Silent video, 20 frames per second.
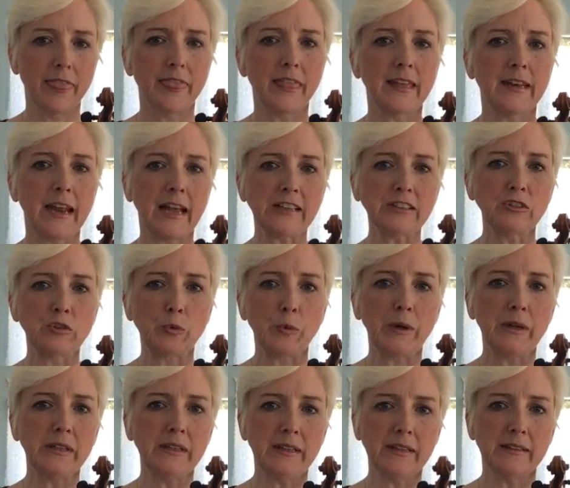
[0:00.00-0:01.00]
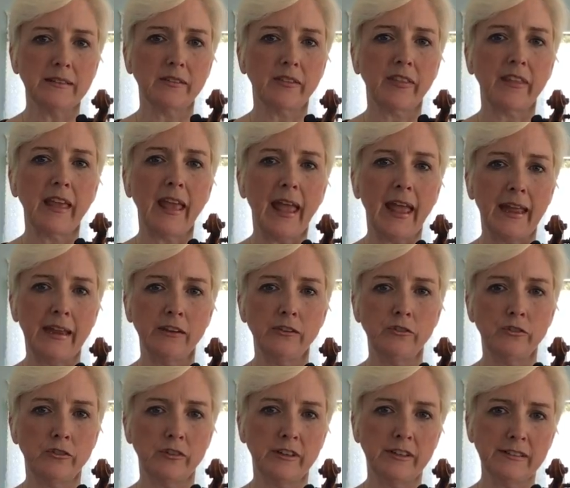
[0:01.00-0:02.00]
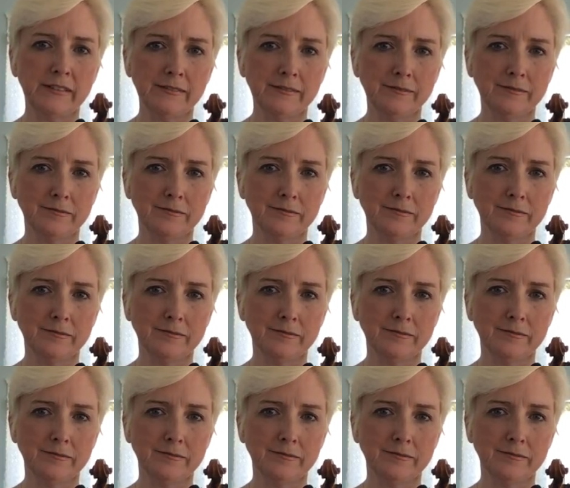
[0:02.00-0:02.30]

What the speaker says: The next one is the A string.